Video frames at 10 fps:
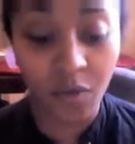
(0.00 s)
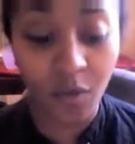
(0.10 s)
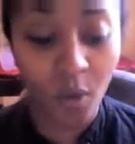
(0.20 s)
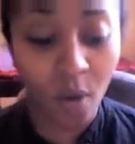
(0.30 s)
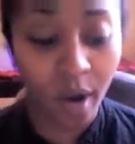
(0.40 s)

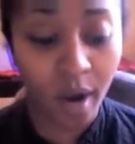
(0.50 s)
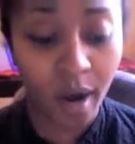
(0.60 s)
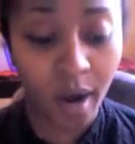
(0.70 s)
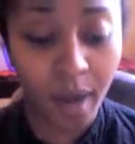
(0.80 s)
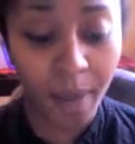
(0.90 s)

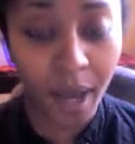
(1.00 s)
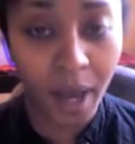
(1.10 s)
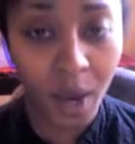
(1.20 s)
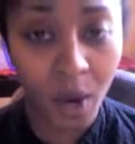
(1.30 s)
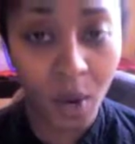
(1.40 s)
for
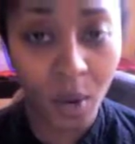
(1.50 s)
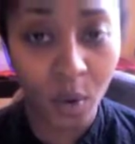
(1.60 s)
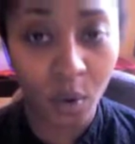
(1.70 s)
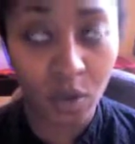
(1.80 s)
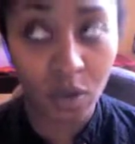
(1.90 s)

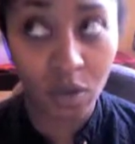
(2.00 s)
about,